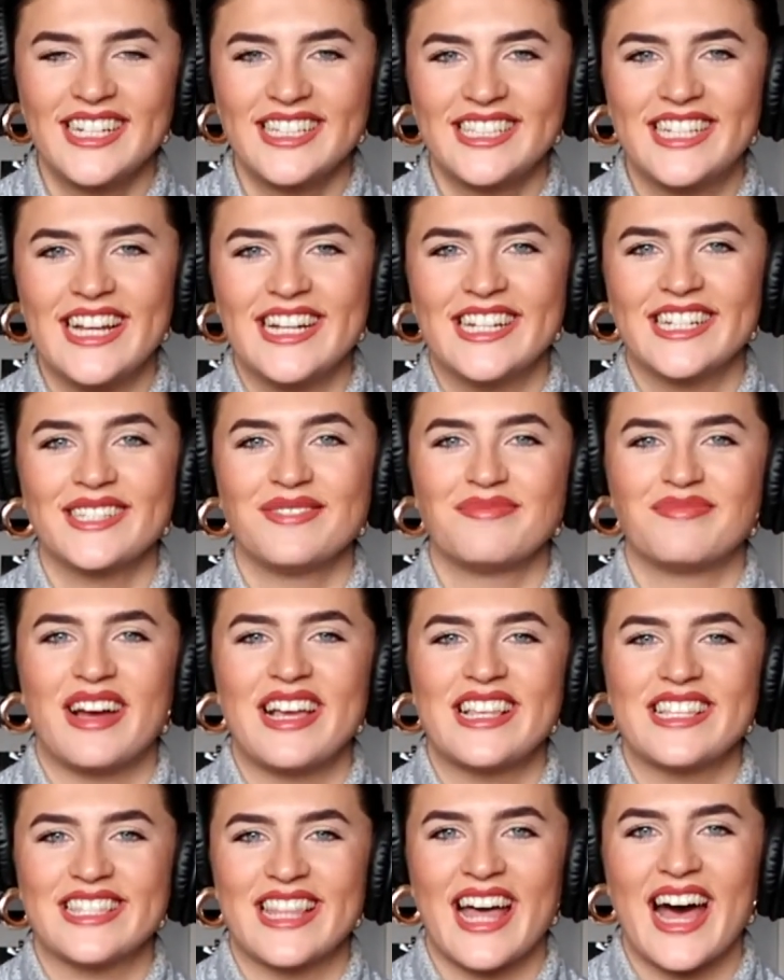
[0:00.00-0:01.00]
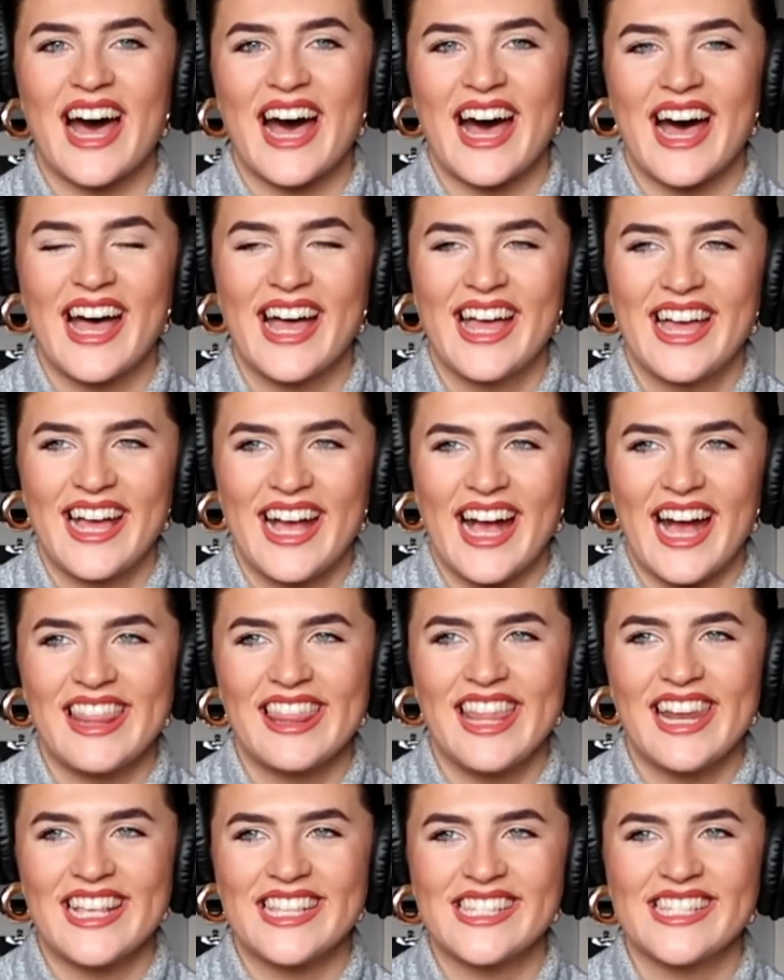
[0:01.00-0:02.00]
She just pressed that,
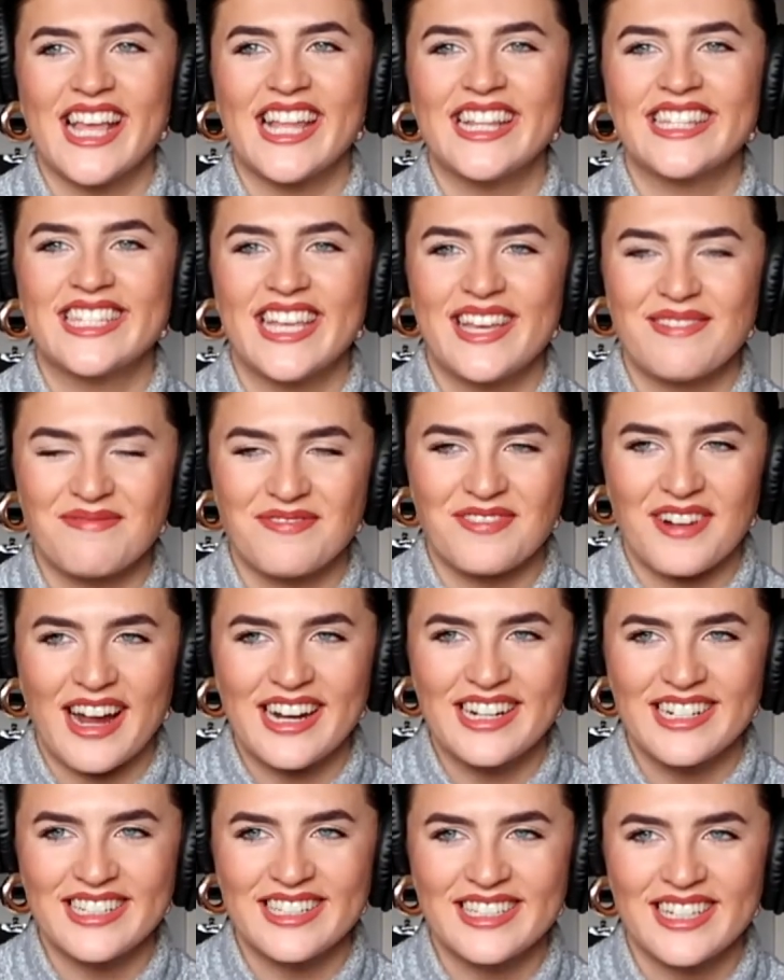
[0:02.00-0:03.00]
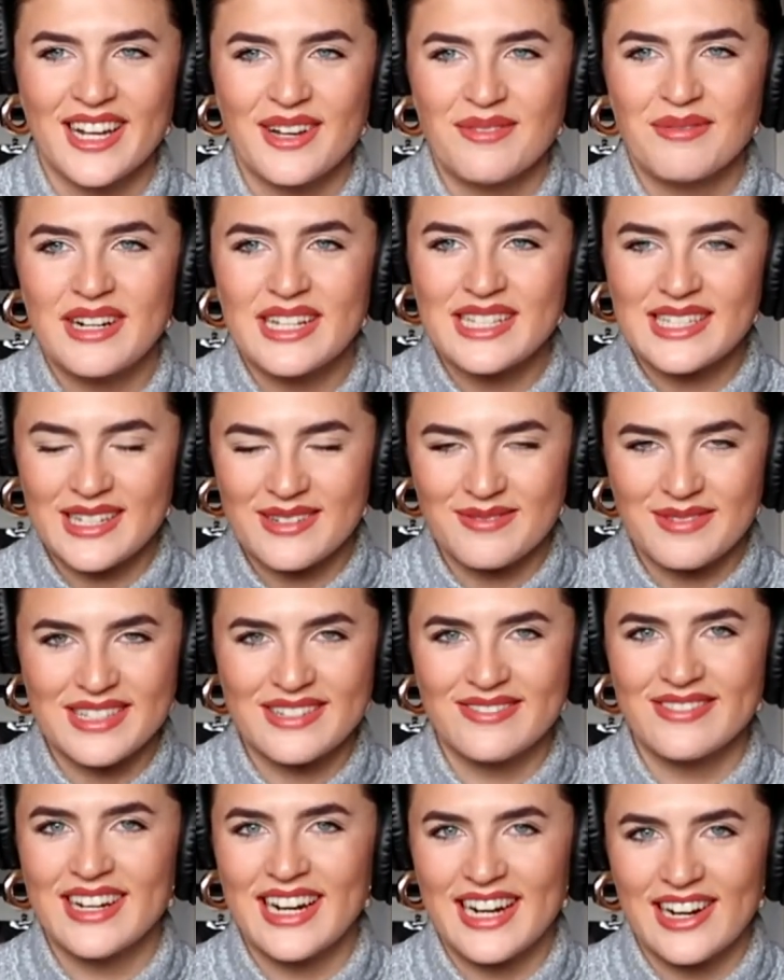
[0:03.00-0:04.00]
and then it sent it in French, but it took
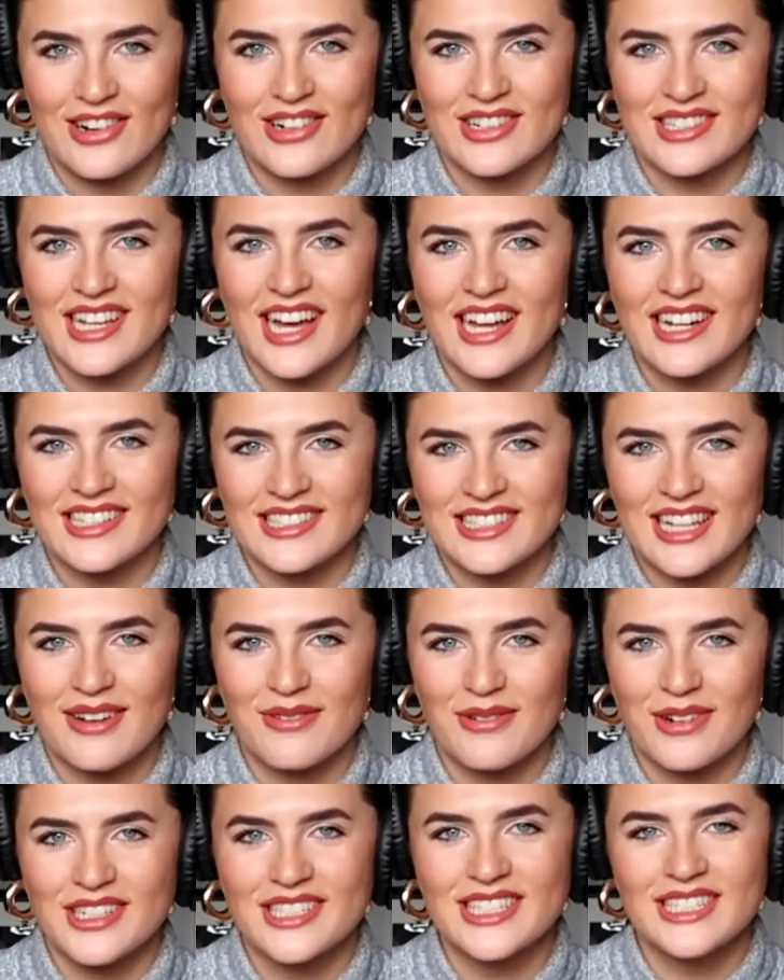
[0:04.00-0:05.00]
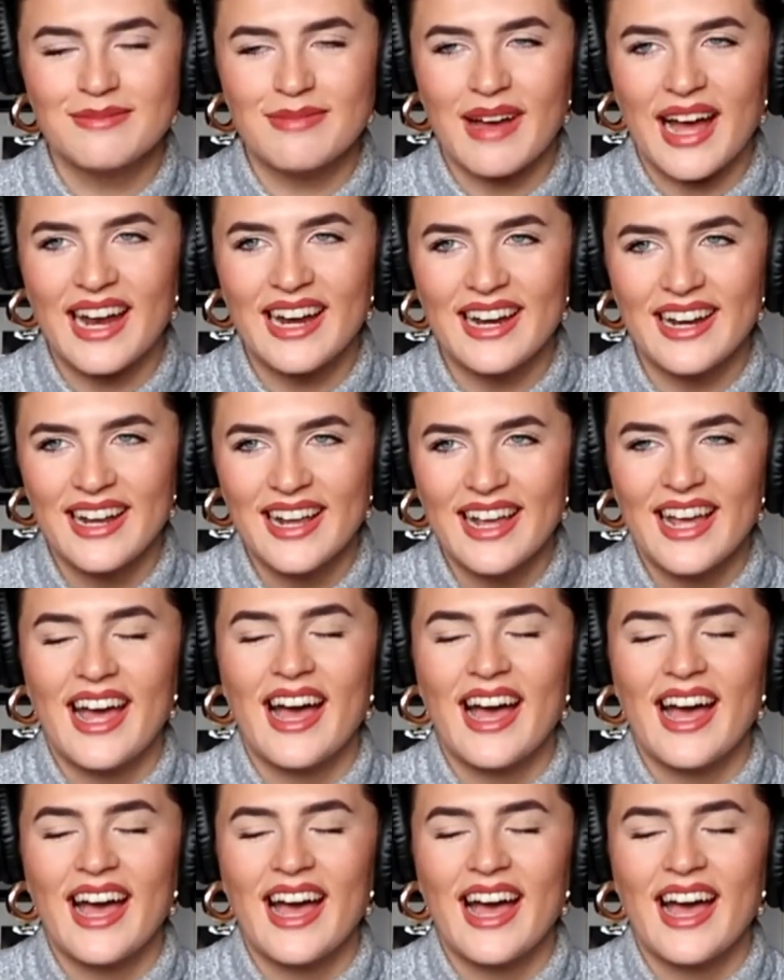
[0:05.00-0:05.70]
me really long to understand what she meant.